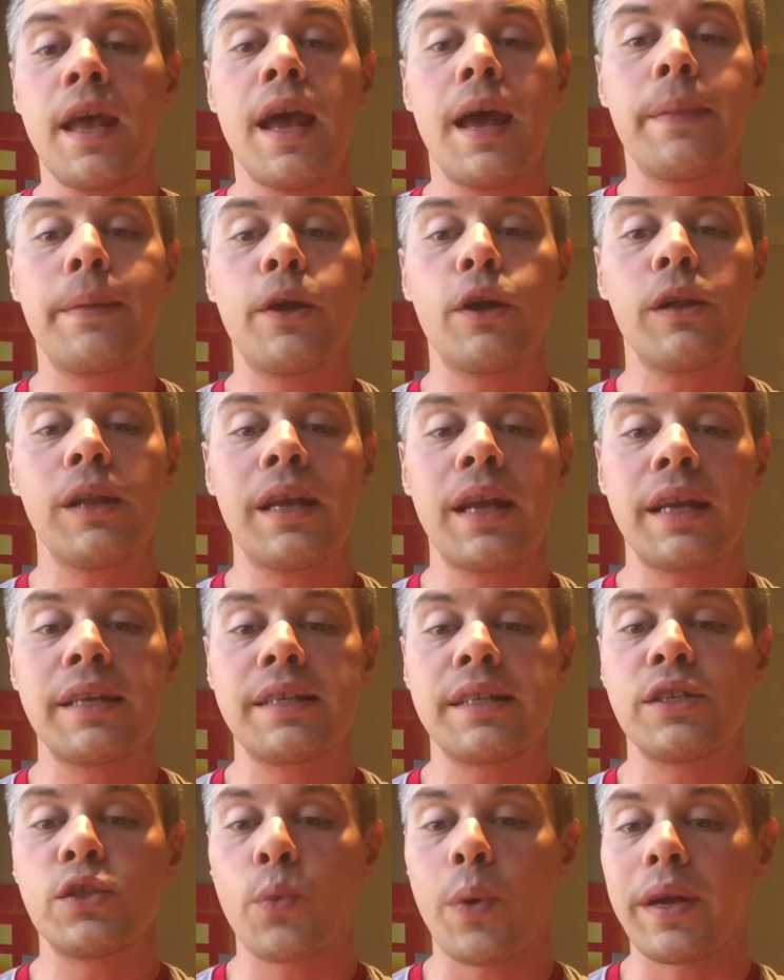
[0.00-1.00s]
In the early
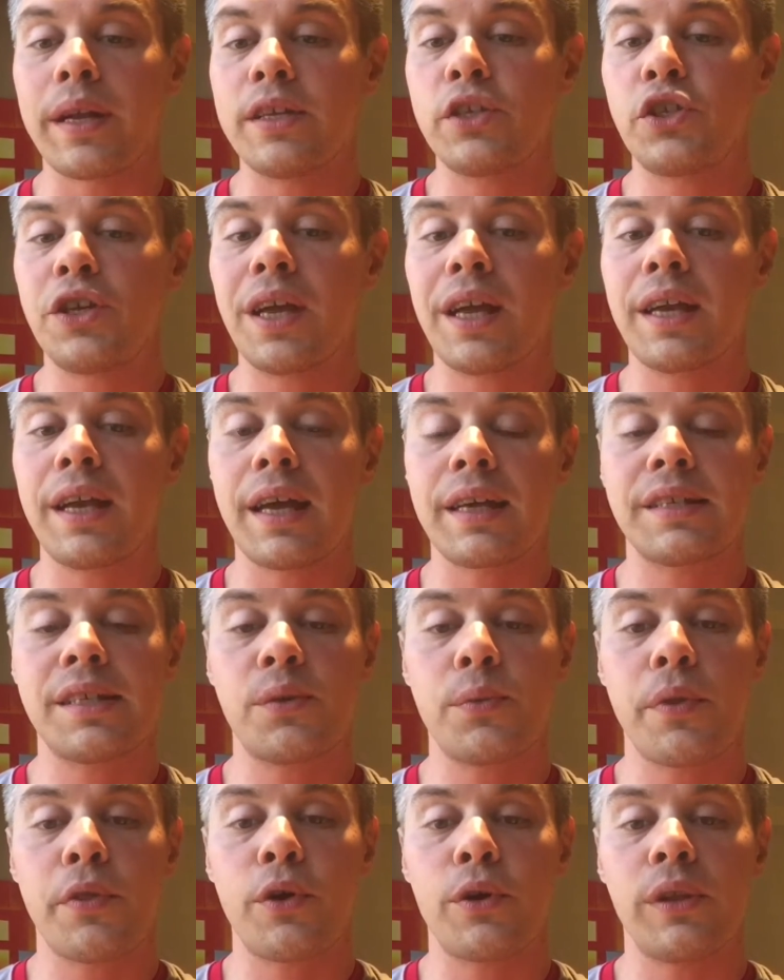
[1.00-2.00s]
1920s, she
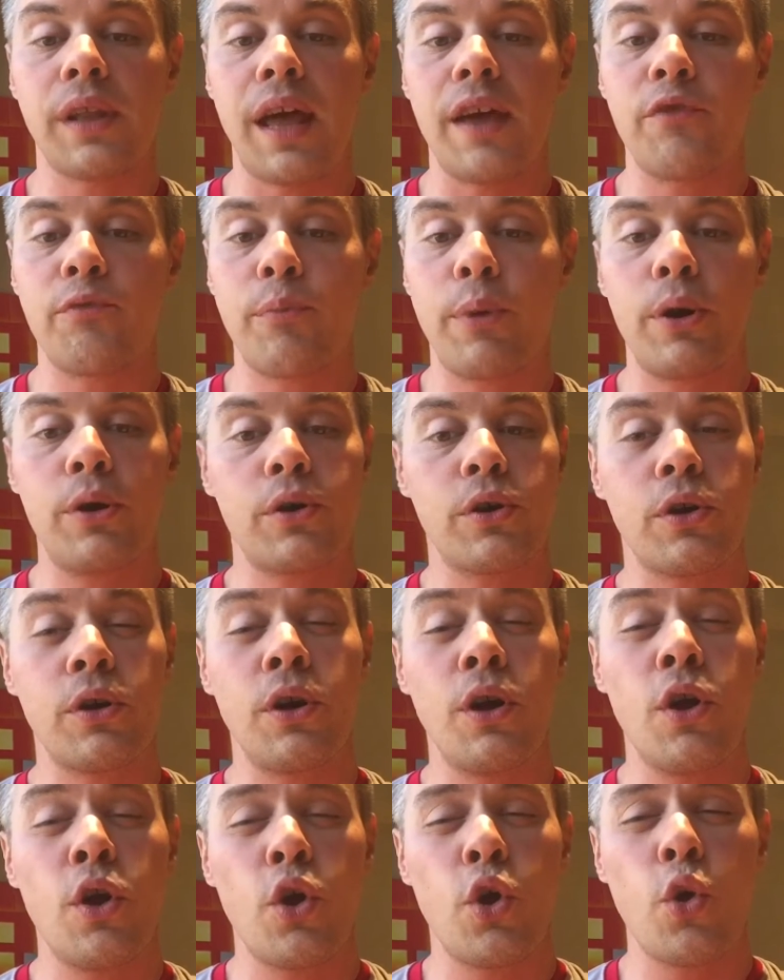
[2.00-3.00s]
connected with her life
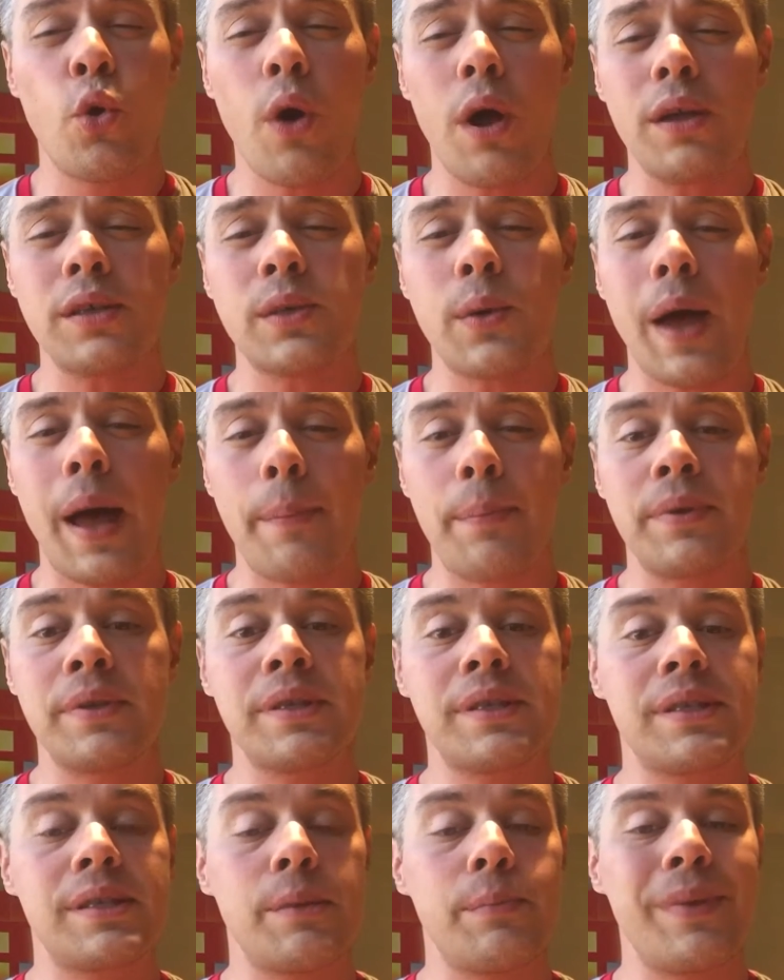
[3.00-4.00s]
partner, who also
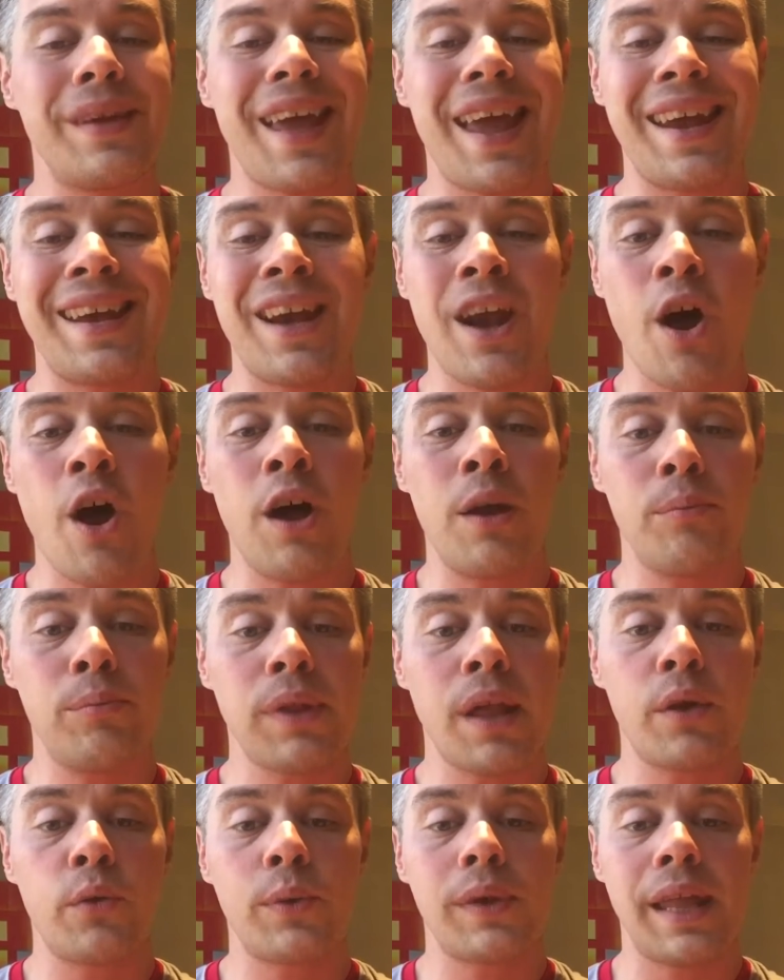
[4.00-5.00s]
happened to be a
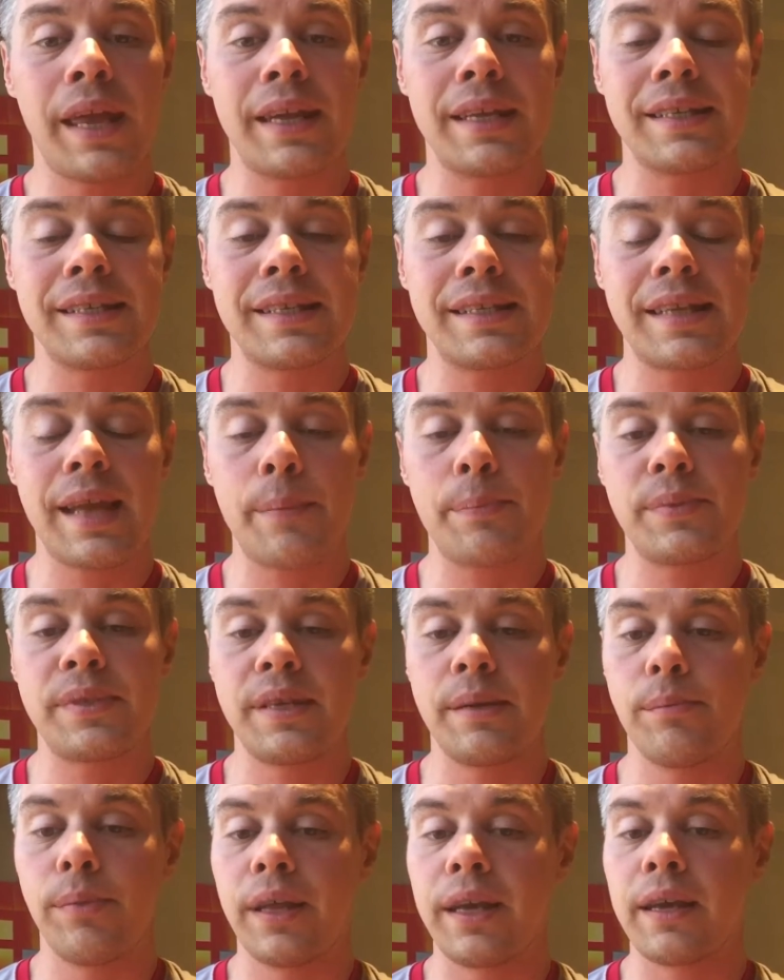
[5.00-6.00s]
non-blood related
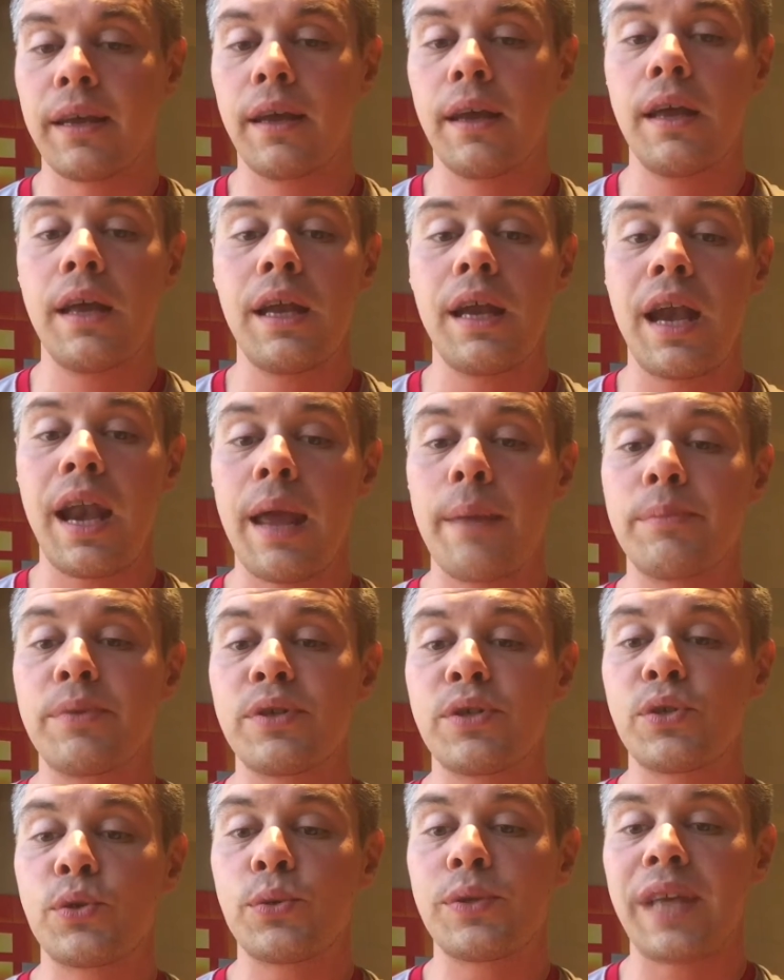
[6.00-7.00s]
step-sibling
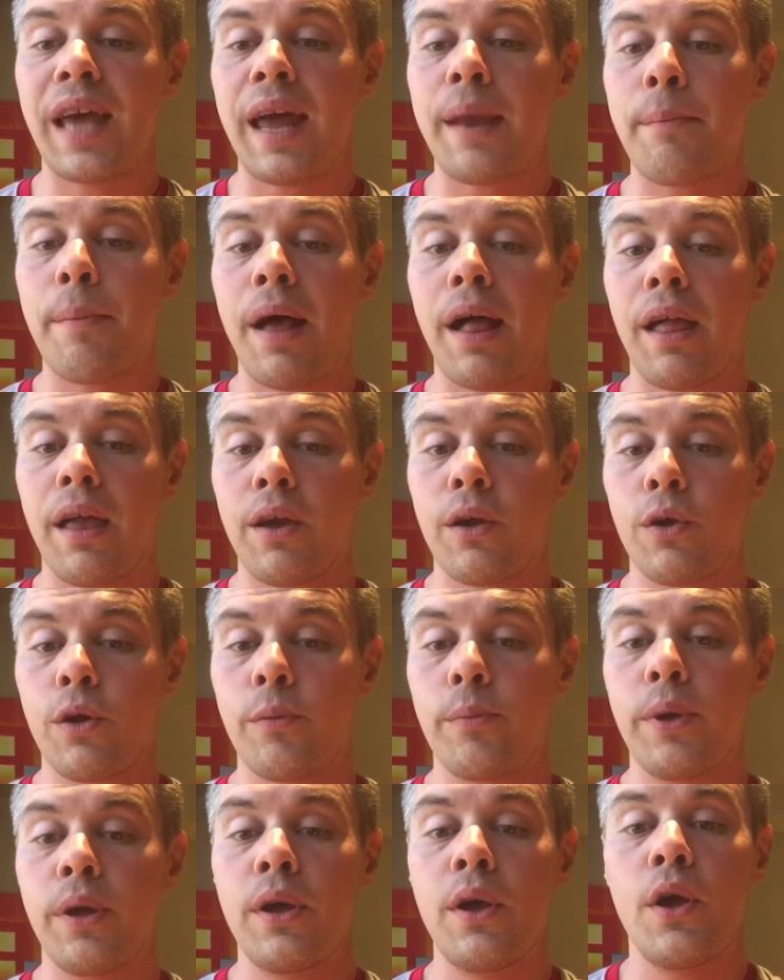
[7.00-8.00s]
named Suzanne
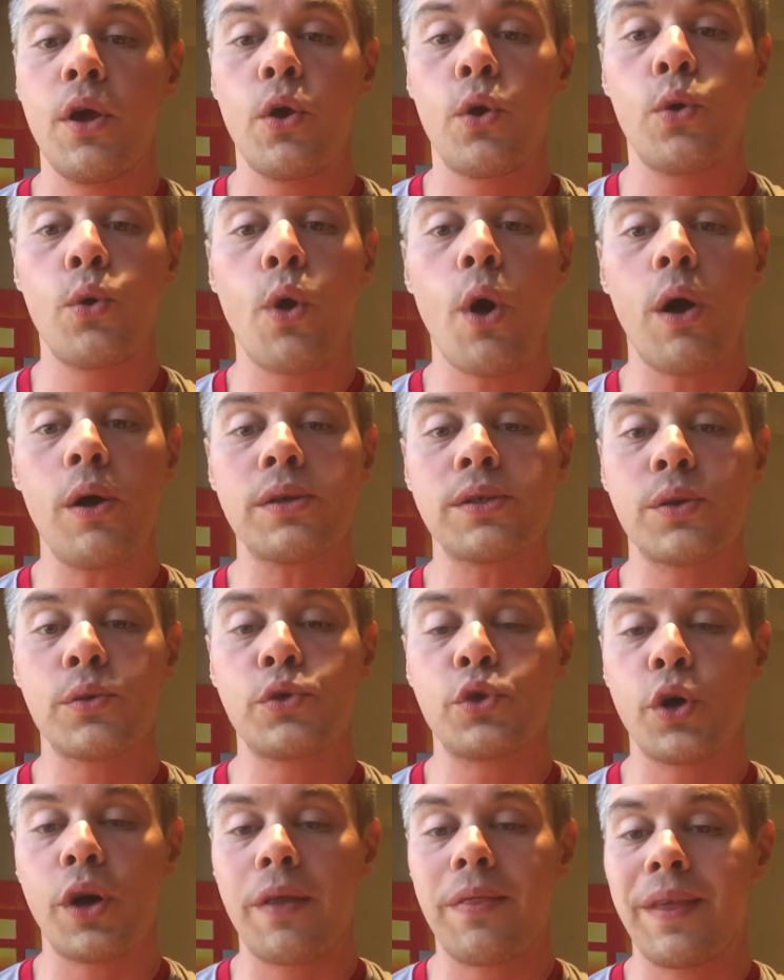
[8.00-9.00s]
Malherbe, who also
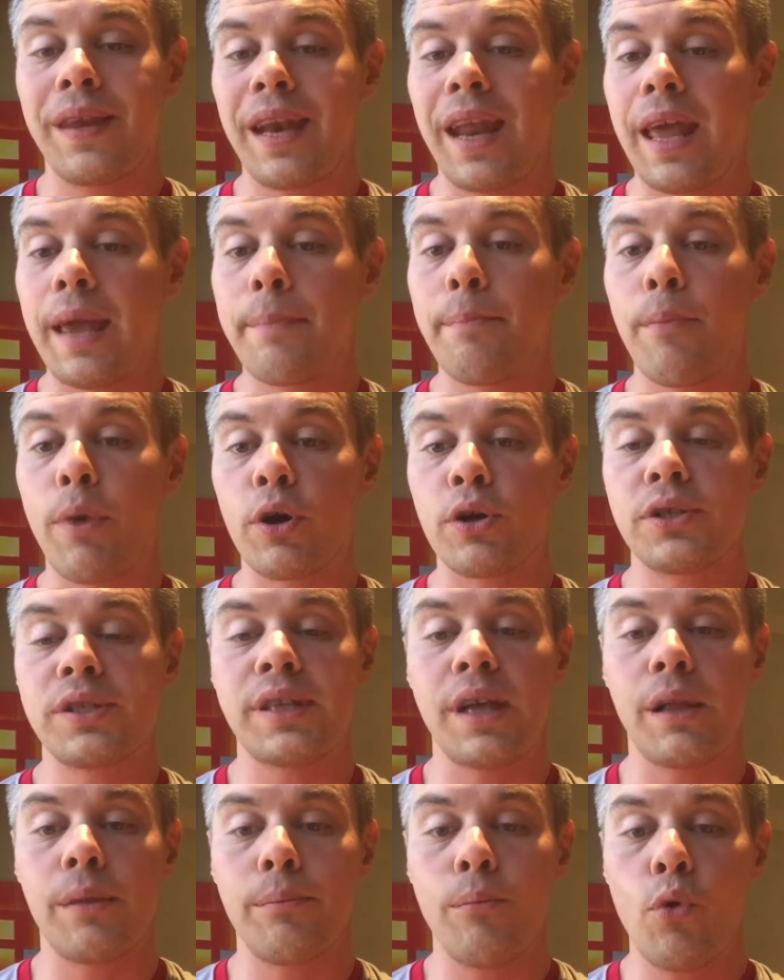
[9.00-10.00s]
took the name
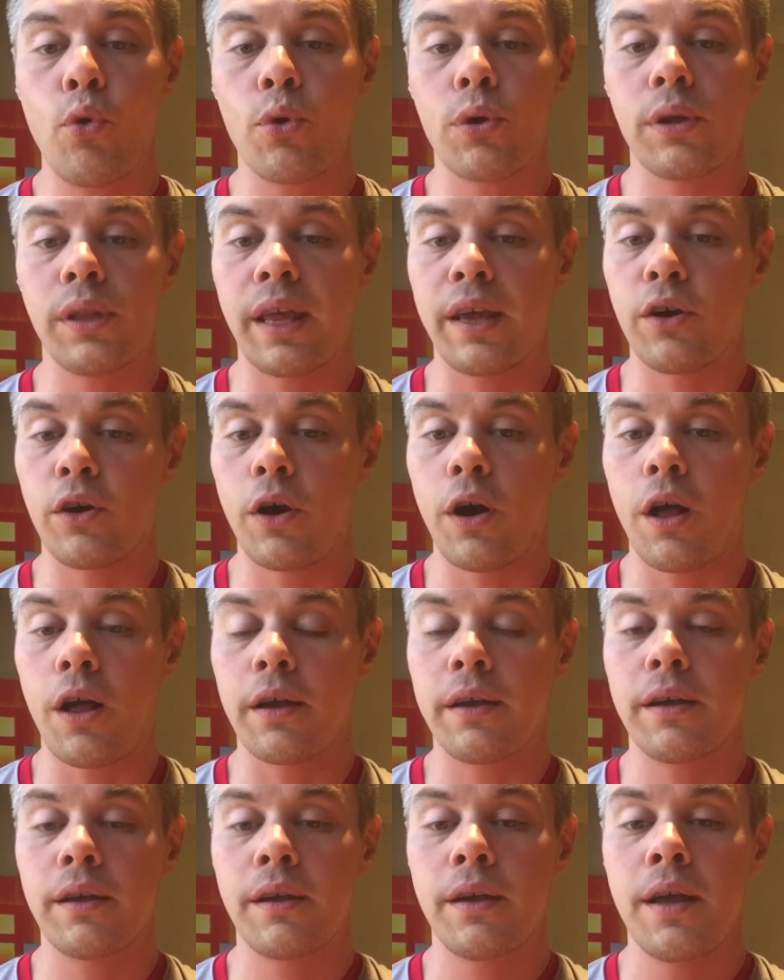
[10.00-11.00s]
Marcel Moore later
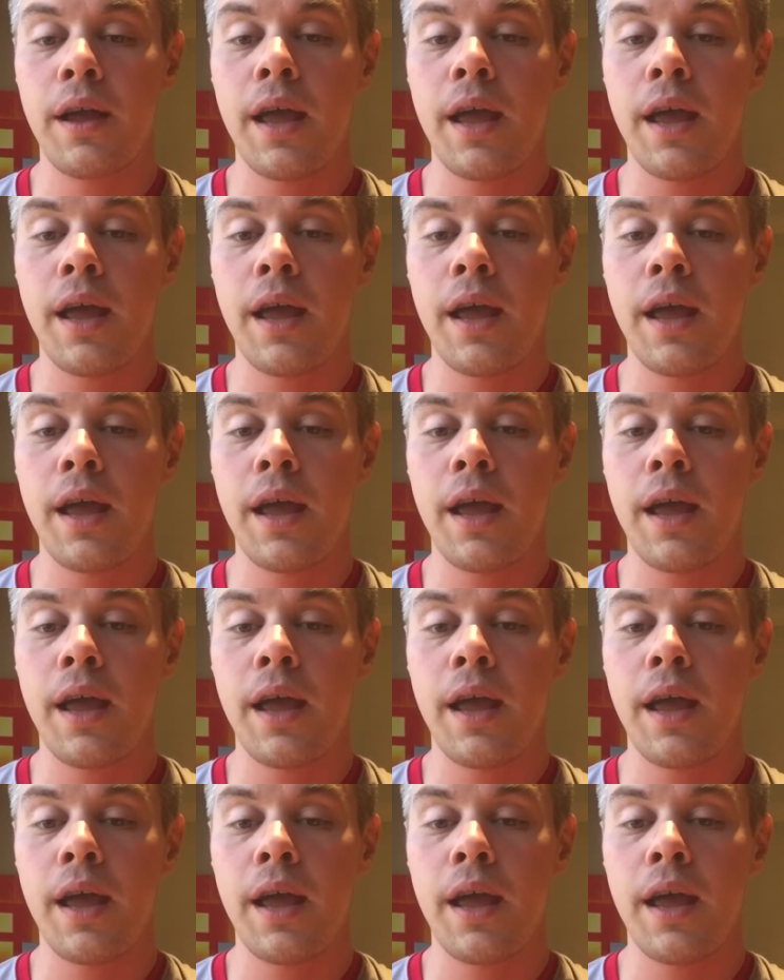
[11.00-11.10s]
on.